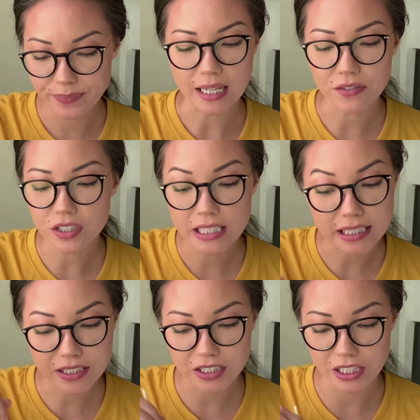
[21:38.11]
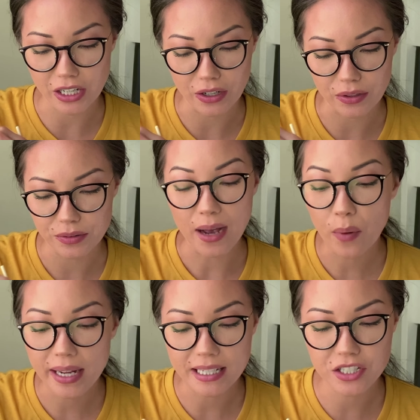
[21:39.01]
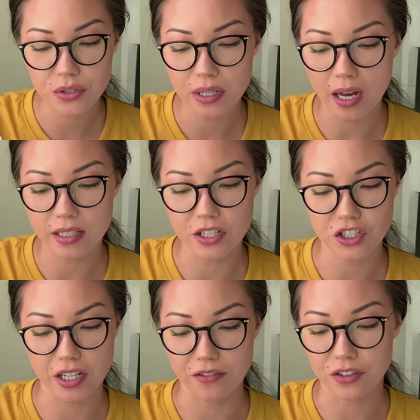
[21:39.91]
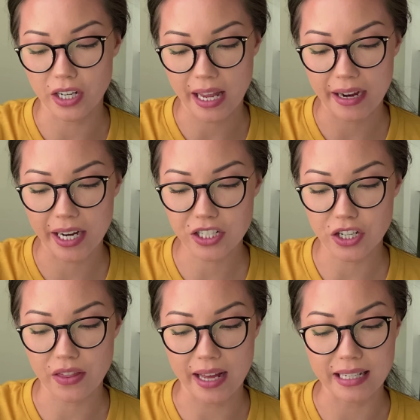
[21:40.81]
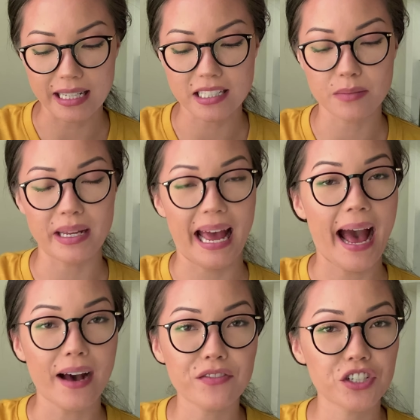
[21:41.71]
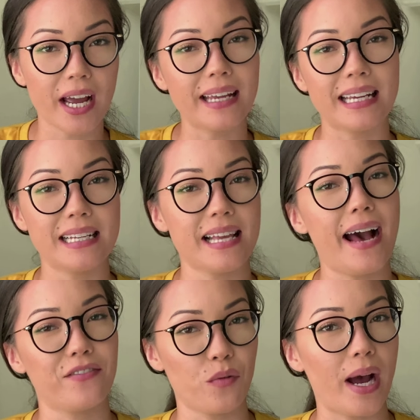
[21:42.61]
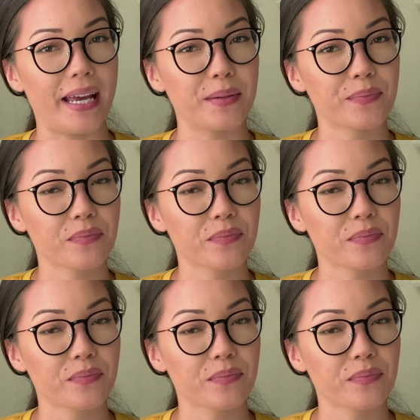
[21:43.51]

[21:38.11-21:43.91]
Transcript: Several years ago, I went into an audition for a character that needed to be half Chinese, half white.